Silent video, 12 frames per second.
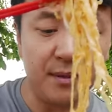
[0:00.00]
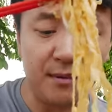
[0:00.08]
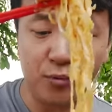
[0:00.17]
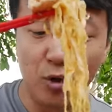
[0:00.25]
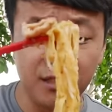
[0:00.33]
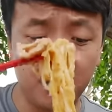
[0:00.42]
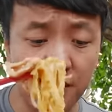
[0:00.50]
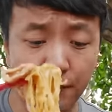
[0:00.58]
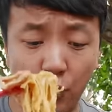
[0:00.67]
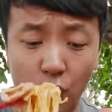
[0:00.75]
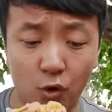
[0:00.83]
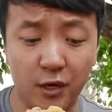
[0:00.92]
But the presence
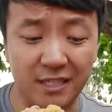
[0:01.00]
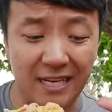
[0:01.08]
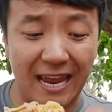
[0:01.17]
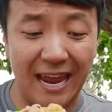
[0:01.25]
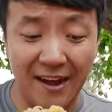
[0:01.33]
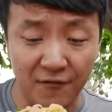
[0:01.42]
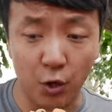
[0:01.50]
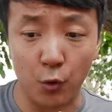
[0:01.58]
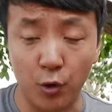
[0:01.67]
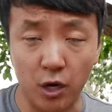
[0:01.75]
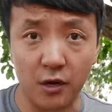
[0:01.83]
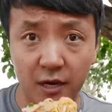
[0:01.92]
of pork is
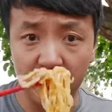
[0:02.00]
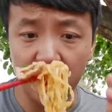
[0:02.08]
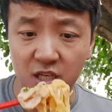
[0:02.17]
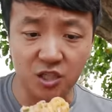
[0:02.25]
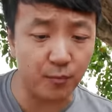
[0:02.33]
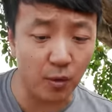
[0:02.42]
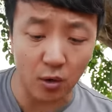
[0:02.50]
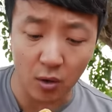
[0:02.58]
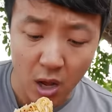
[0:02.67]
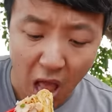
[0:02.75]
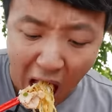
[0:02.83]
everywhere in this bowl.